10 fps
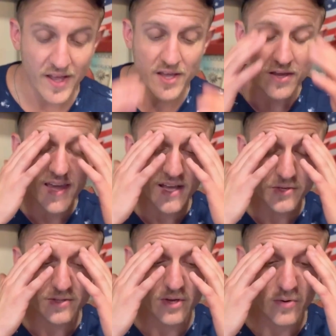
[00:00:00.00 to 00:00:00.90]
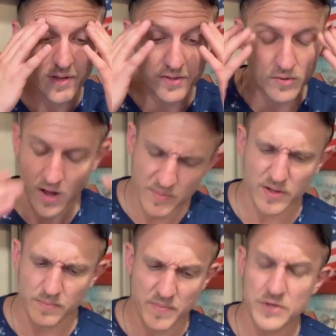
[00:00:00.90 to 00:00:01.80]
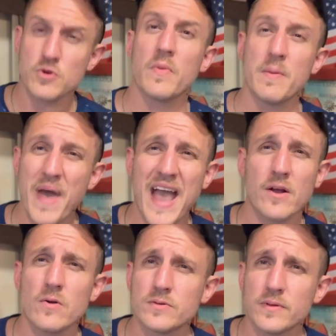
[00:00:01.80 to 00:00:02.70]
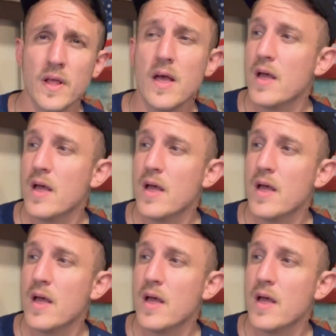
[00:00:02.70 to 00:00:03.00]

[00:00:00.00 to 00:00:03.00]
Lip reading: You can't just go into, I'm going to measure my macros and